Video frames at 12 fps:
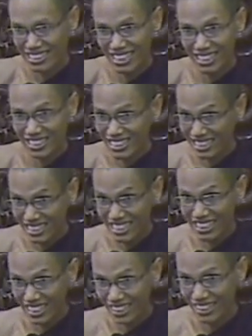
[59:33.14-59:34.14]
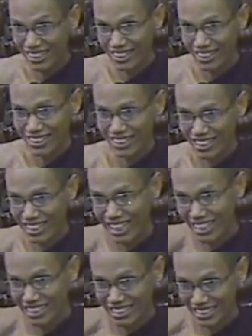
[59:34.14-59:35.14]
just seeing,
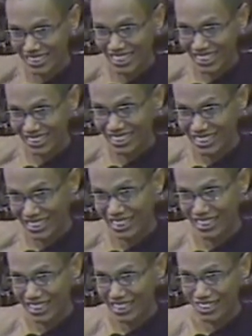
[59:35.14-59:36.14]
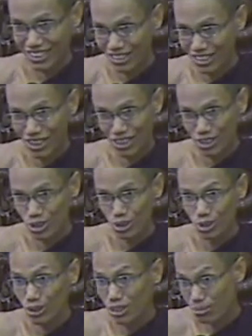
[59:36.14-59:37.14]
like like uh, no no
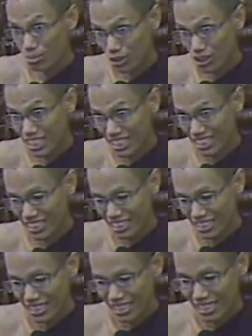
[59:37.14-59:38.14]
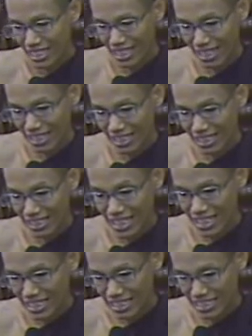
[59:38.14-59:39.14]
so emotion. And the
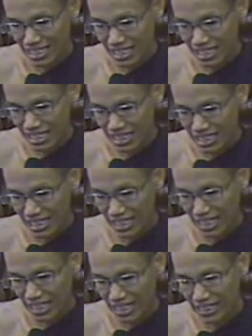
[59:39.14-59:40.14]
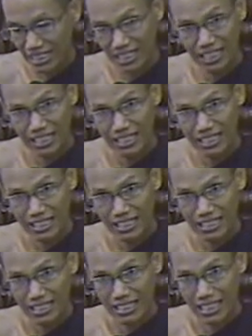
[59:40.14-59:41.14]
third thing is uh, like uh,
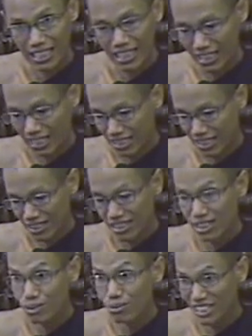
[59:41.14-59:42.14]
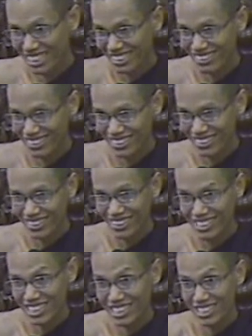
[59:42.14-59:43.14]
uh receiving,
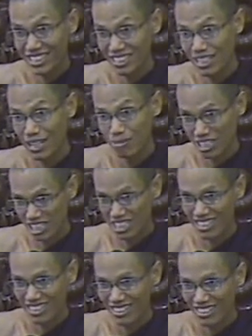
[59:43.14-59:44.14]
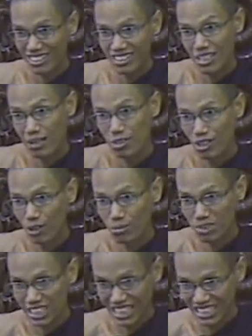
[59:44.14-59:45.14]
just accept, accept
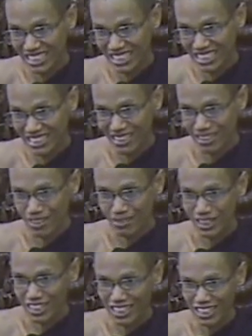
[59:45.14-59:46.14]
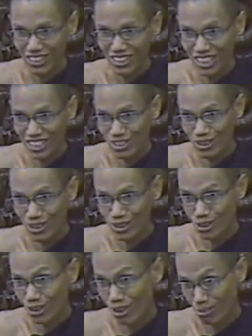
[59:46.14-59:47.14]
object, but uh, no no
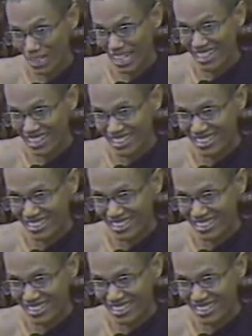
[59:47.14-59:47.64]
good or bad.